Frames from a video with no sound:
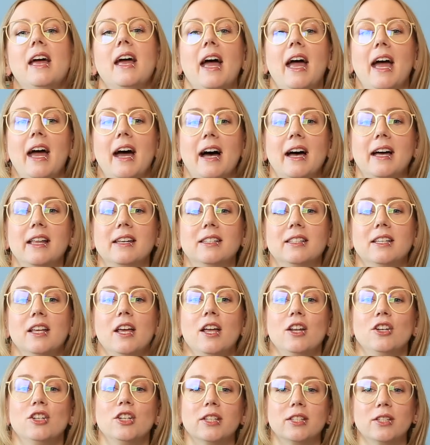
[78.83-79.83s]
And
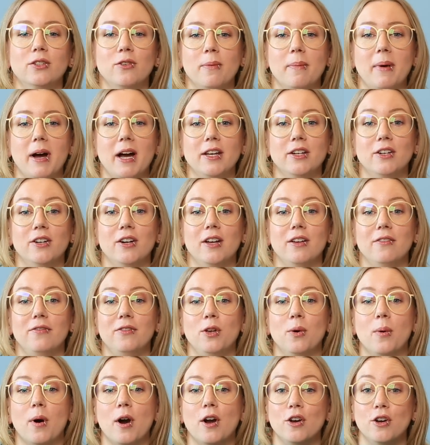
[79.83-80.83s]
just a reminder, if
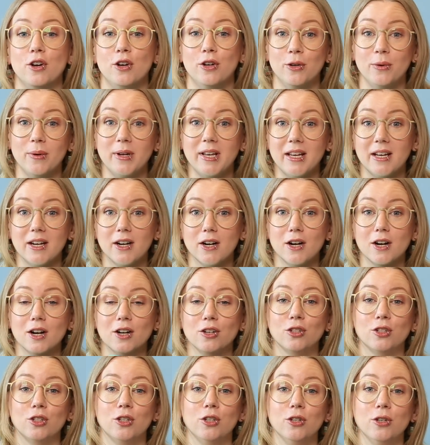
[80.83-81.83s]
you are new here
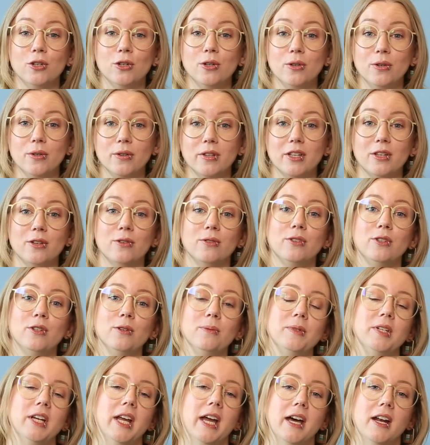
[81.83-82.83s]
to the
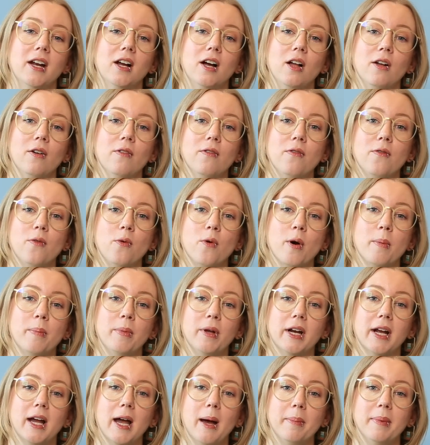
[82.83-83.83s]
YouTube channel for
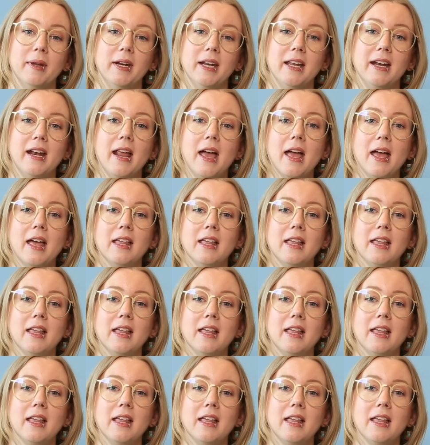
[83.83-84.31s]
Put a Cup in It,